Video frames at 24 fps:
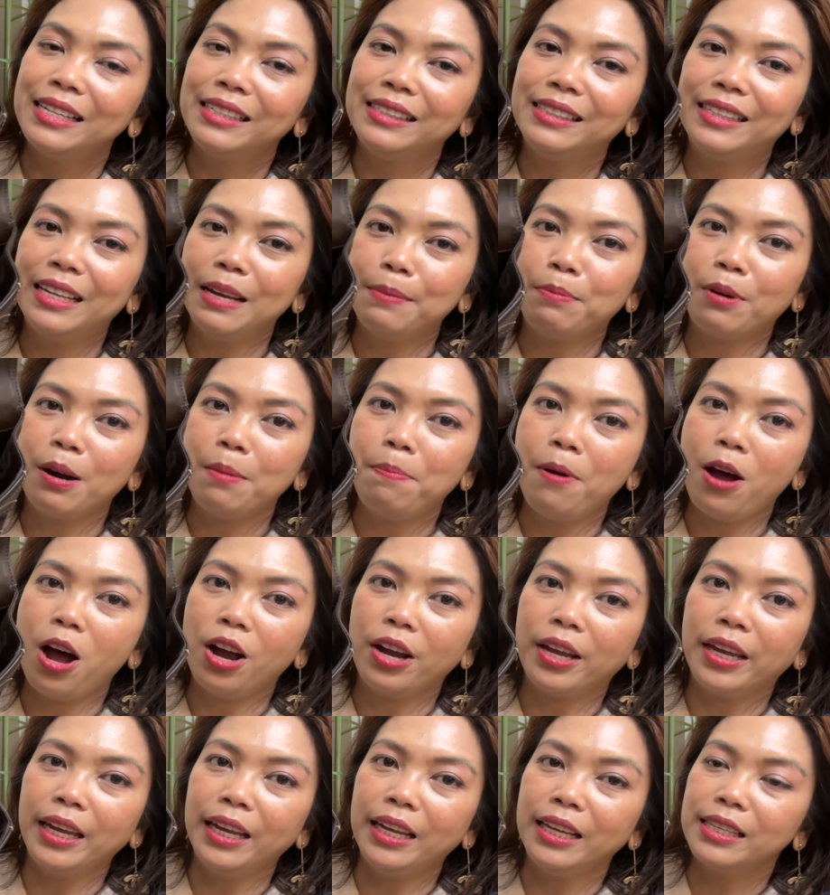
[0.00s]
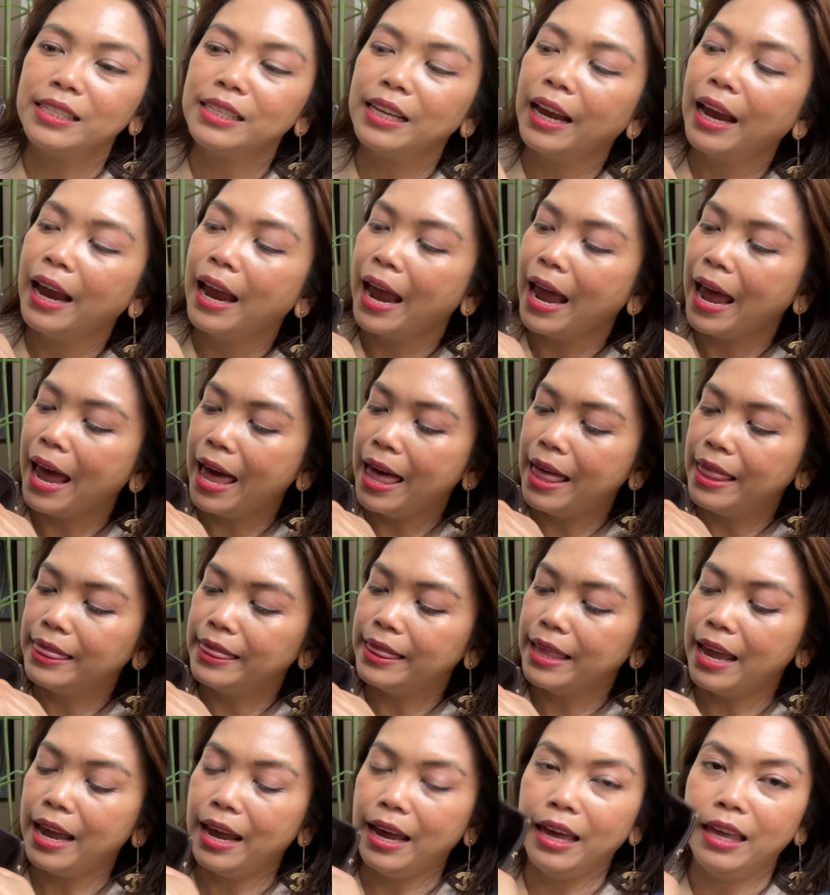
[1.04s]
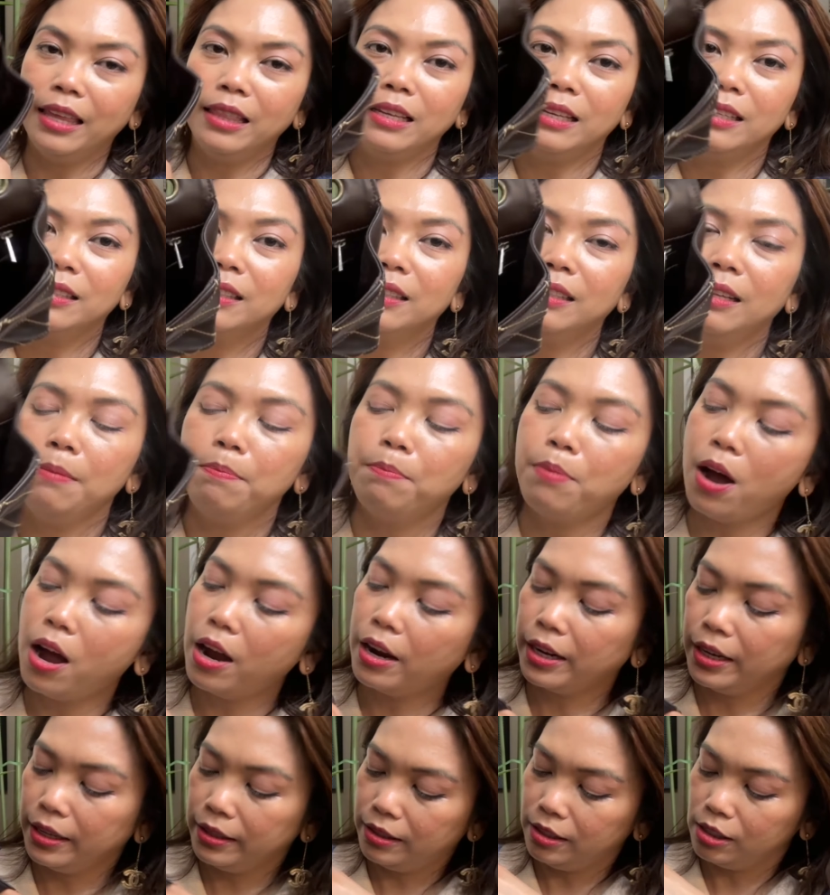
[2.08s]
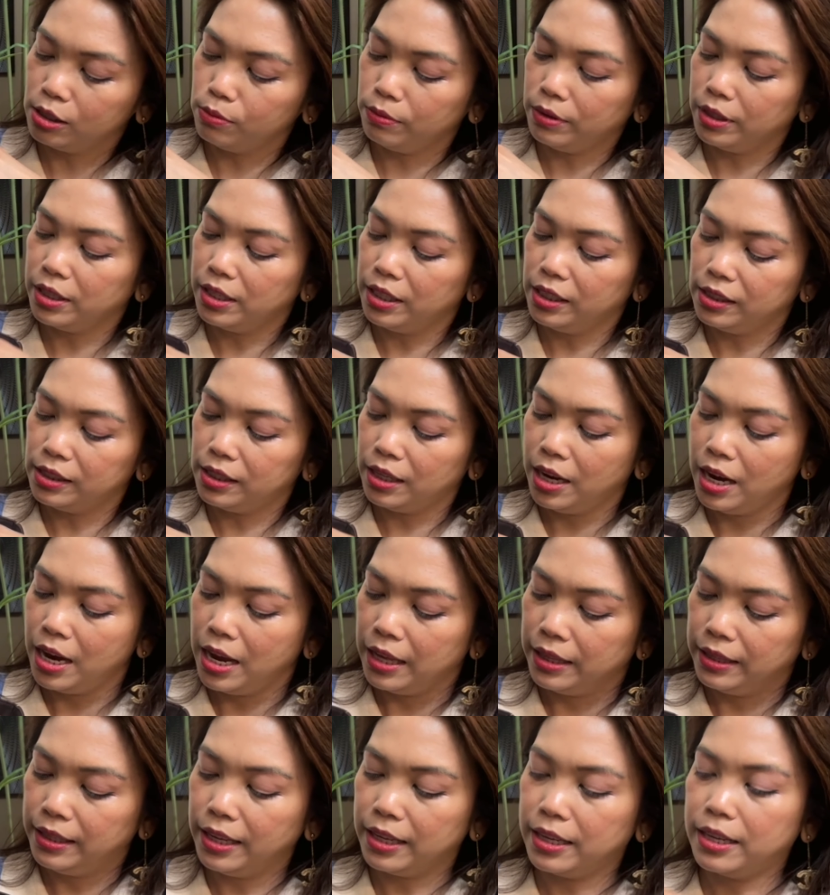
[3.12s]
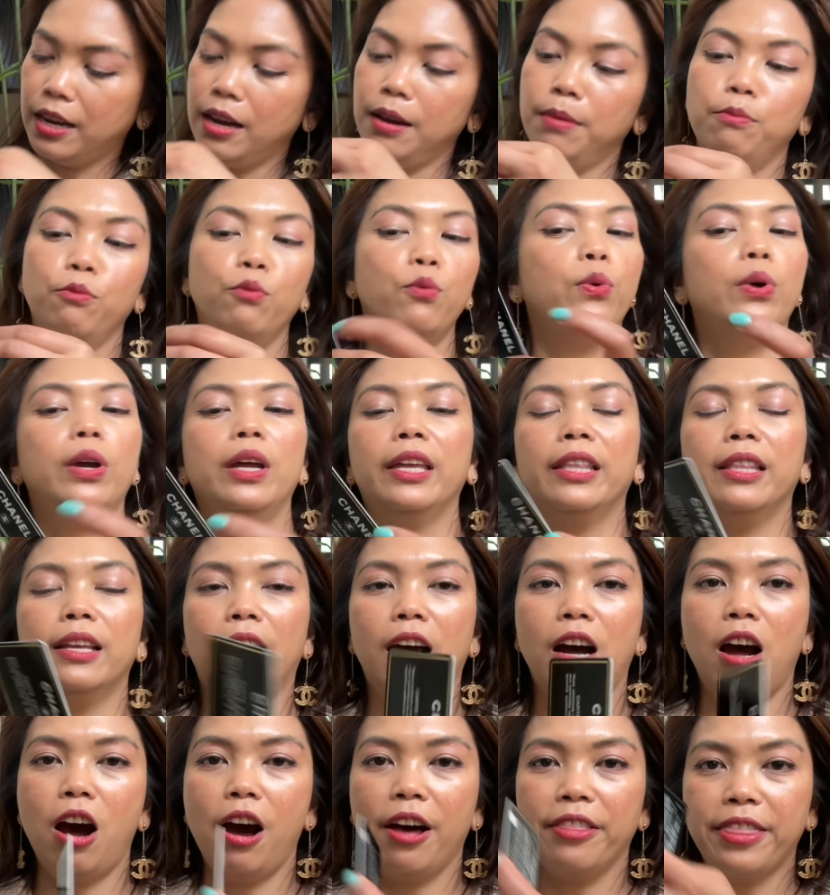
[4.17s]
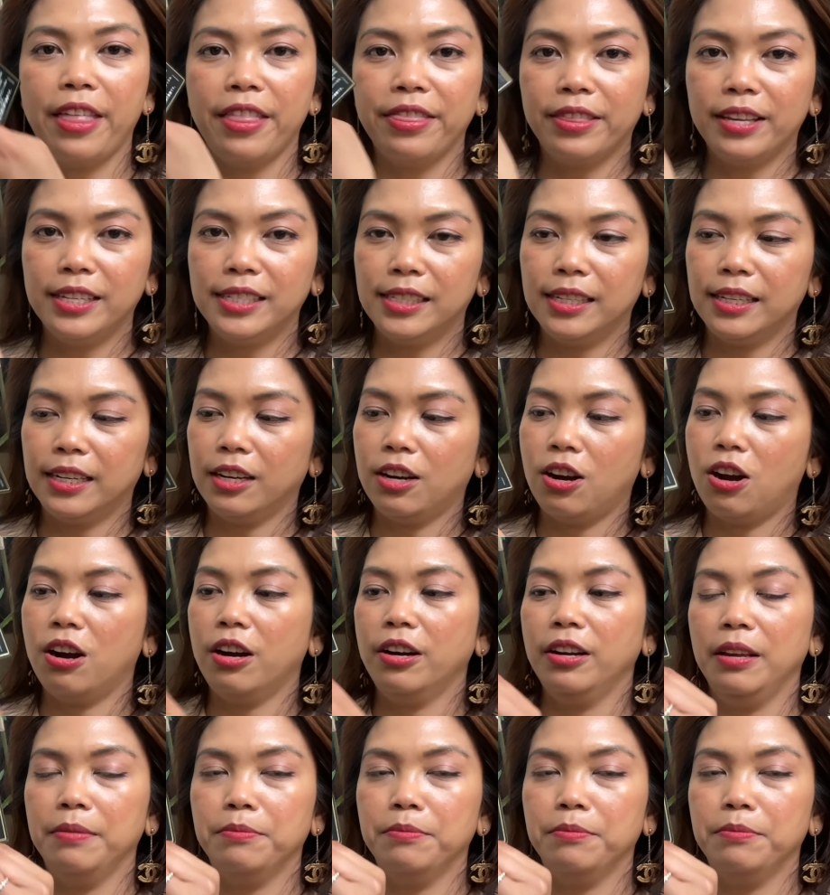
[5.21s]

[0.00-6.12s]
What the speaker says: Zipper pocket and then a slip pocket. This one did come with authenticity card.